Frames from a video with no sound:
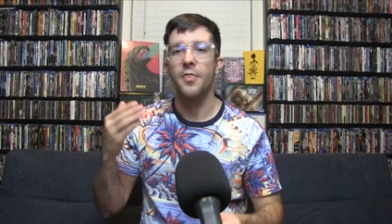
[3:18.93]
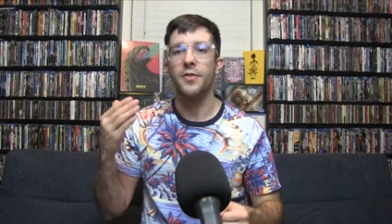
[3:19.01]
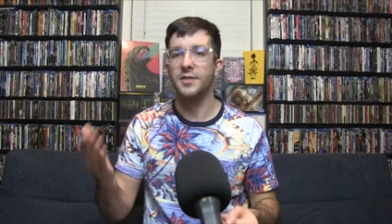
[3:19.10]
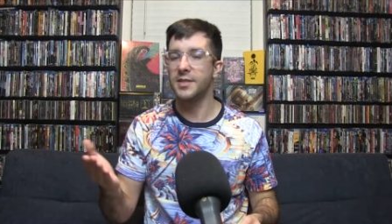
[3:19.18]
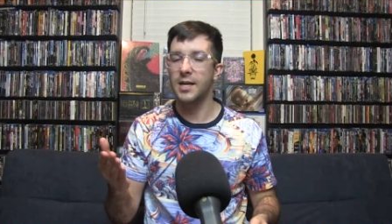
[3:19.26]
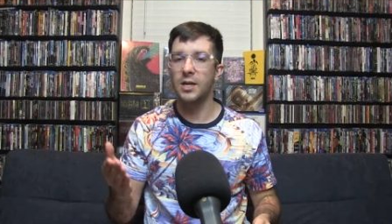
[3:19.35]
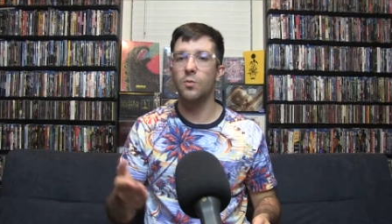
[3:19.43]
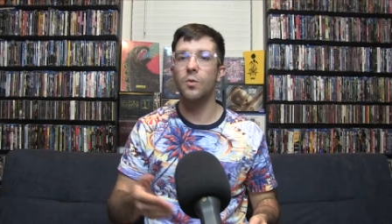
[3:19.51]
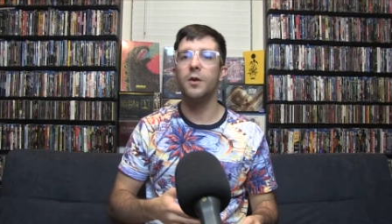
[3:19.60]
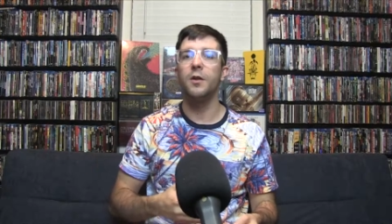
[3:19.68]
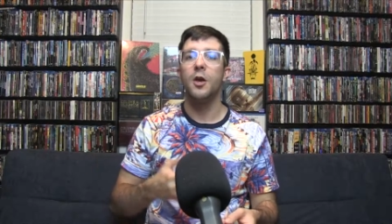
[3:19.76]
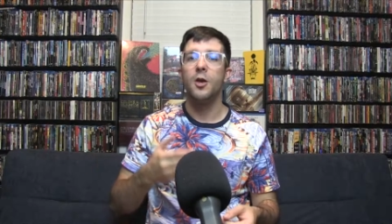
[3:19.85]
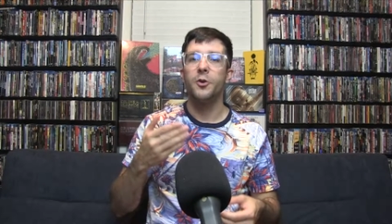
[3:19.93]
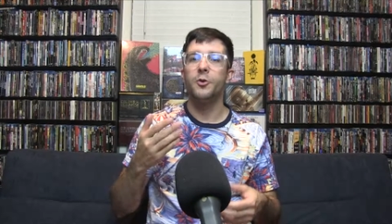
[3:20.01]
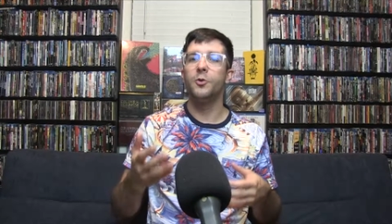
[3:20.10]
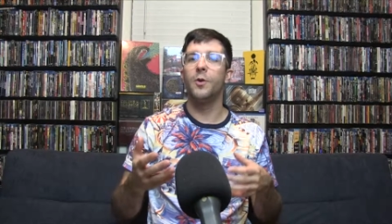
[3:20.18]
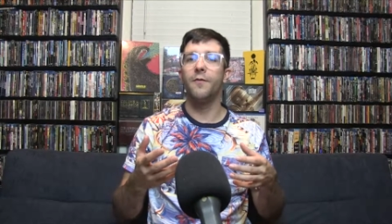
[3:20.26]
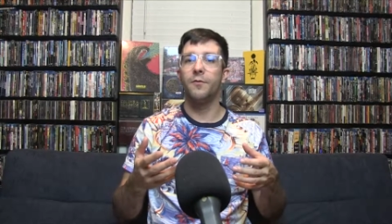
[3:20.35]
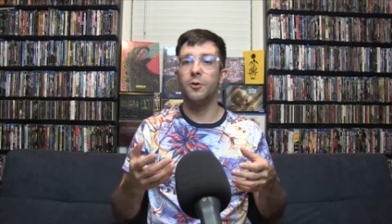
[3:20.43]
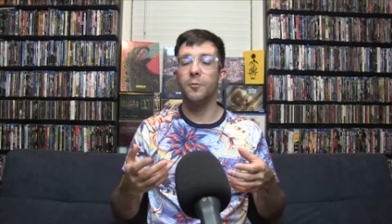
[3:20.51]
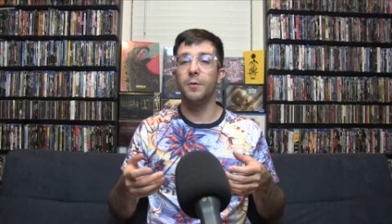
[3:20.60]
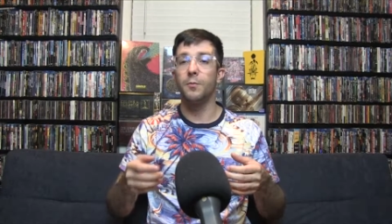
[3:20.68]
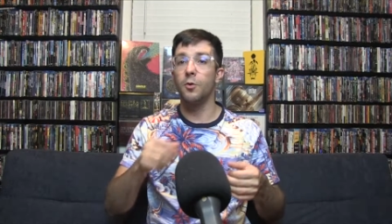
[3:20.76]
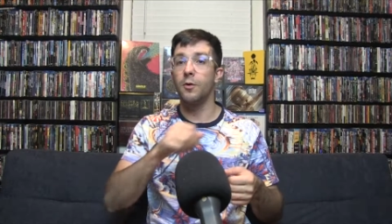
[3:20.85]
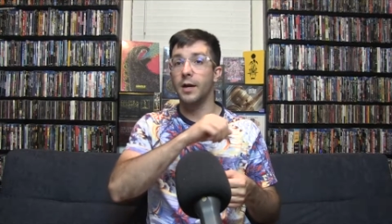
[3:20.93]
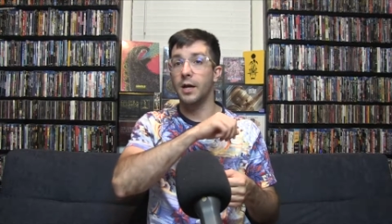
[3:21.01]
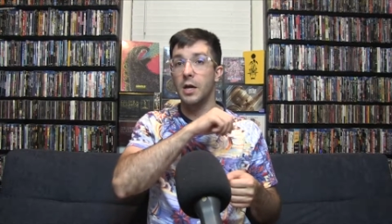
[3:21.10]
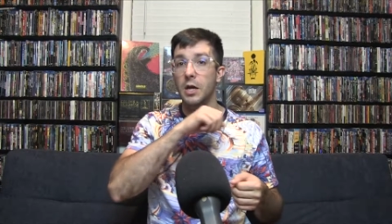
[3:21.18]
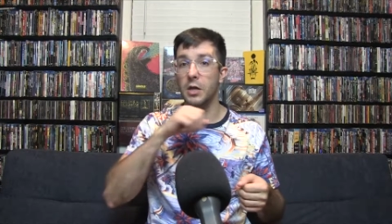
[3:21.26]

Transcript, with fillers: The second one, you do have a little bit more like